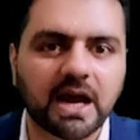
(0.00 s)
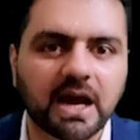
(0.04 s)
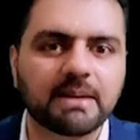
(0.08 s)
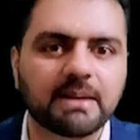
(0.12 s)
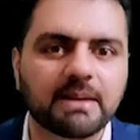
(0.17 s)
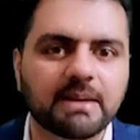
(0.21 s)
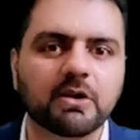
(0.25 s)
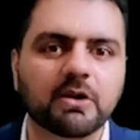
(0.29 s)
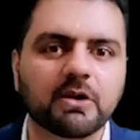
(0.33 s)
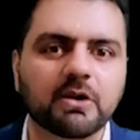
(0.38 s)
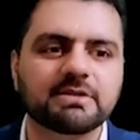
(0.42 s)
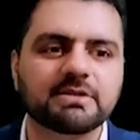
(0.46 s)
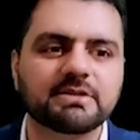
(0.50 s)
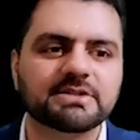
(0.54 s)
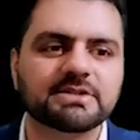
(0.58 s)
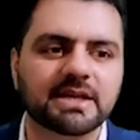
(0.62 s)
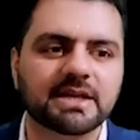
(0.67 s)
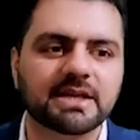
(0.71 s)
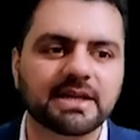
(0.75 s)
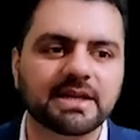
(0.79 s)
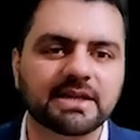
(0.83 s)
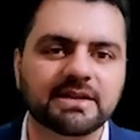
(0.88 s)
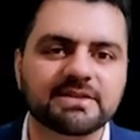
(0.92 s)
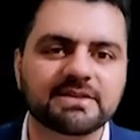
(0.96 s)
always
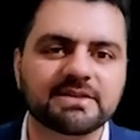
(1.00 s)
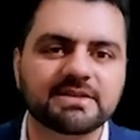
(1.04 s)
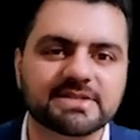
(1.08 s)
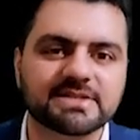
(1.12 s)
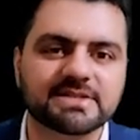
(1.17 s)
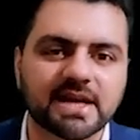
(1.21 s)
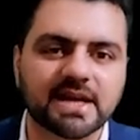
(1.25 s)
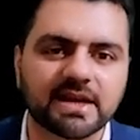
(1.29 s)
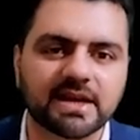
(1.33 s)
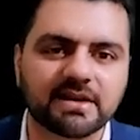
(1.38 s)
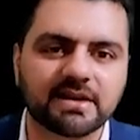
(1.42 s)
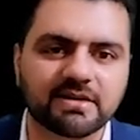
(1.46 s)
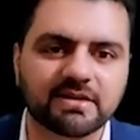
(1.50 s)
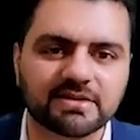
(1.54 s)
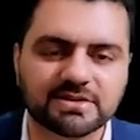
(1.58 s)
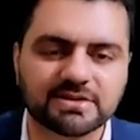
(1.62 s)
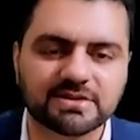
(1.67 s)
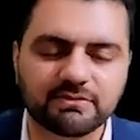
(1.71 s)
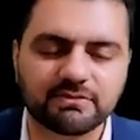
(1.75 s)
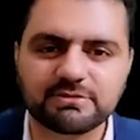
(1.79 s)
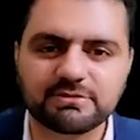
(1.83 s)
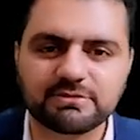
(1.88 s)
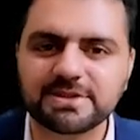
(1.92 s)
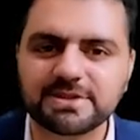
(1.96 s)
selling the second currency,
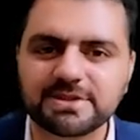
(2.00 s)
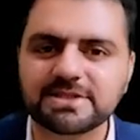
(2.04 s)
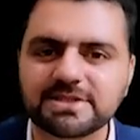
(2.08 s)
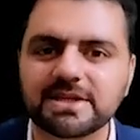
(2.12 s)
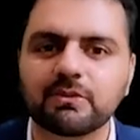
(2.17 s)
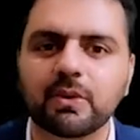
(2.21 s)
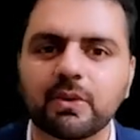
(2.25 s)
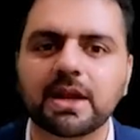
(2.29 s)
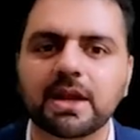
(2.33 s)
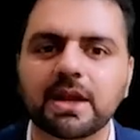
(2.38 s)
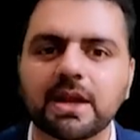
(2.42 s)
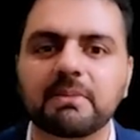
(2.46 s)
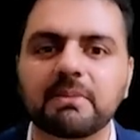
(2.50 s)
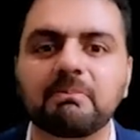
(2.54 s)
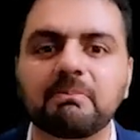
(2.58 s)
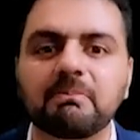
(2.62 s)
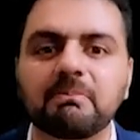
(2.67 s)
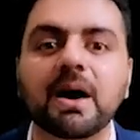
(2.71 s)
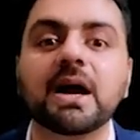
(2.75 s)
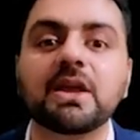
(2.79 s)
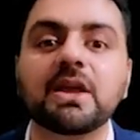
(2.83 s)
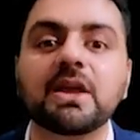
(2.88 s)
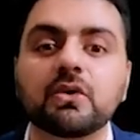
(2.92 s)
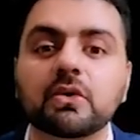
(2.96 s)
which means that when I
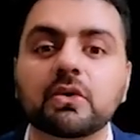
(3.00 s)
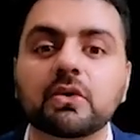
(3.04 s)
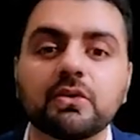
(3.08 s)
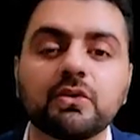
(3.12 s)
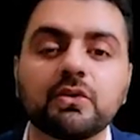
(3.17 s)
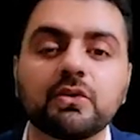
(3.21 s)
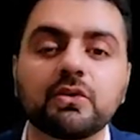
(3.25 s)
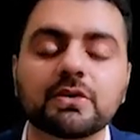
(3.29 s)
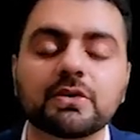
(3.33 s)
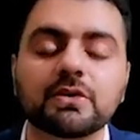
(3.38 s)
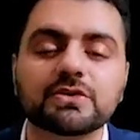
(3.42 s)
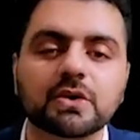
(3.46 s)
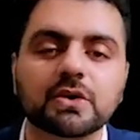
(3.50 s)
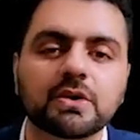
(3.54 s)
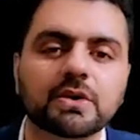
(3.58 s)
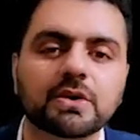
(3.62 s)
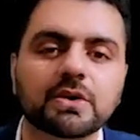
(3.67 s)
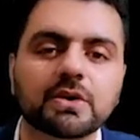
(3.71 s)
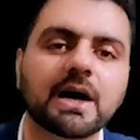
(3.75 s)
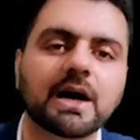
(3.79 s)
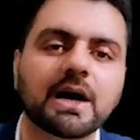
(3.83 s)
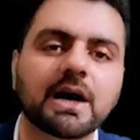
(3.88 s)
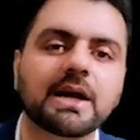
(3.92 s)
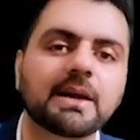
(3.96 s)
buy euro US dollar,
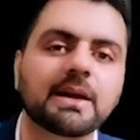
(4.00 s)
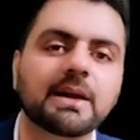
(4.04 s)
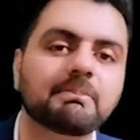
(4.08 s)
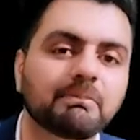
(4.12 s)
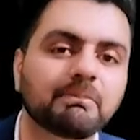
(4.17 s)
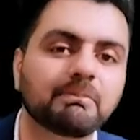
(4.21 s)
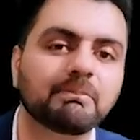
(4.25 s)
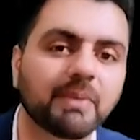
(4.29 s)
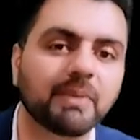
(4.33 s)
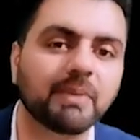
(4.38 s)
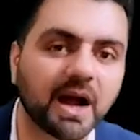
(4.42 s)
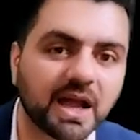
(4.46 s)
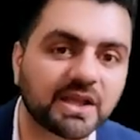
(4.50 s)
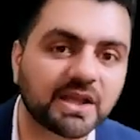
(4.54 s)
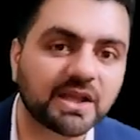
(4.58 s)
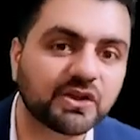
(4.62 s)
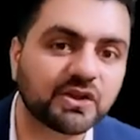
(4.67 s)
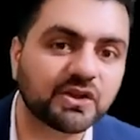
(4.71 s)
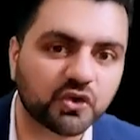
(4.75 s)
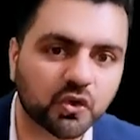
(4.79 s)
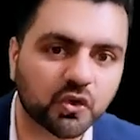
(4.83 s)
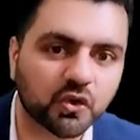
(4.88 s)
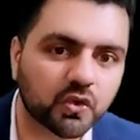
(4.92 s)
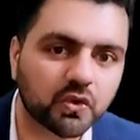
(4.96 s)
I am buying
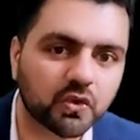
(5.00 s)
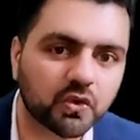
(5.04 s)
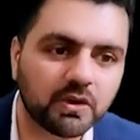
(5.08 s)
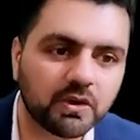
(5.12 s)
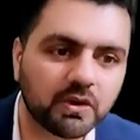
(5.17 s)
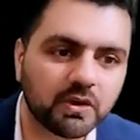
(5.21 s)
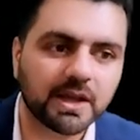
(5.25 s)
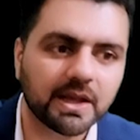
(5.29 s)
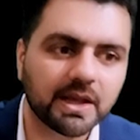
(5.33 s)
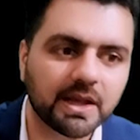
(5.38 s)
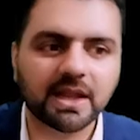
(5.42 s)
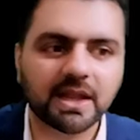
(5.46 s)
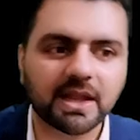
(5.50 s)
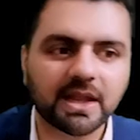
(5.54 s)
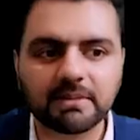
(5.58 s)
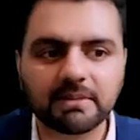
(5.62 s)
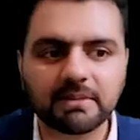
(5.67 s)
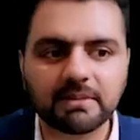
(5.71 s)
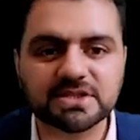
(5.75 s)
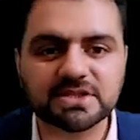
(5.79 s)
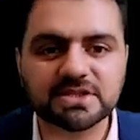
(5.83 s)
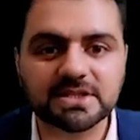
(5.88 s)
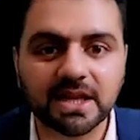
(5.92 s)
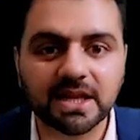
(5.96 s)
euro and I am
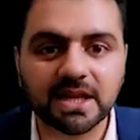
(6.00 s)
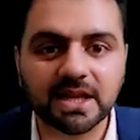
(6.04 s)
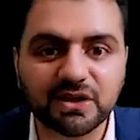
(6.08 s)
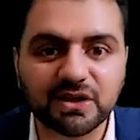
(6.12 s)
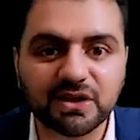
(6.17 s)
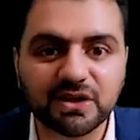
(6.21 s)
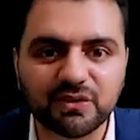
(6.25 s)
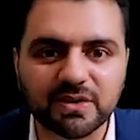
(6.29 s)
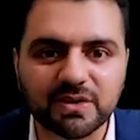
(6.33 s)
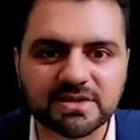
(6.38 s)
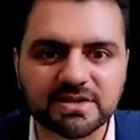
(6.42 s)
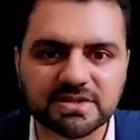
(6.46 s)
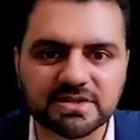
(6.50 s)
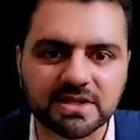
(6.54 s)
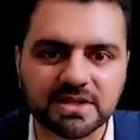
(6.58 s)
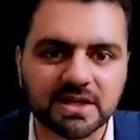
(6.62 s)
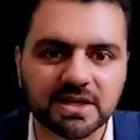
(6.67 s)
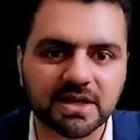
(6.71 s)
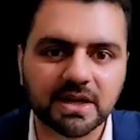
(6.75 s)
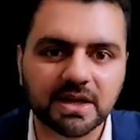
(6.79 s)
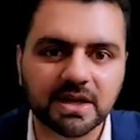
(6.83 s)
selling USD.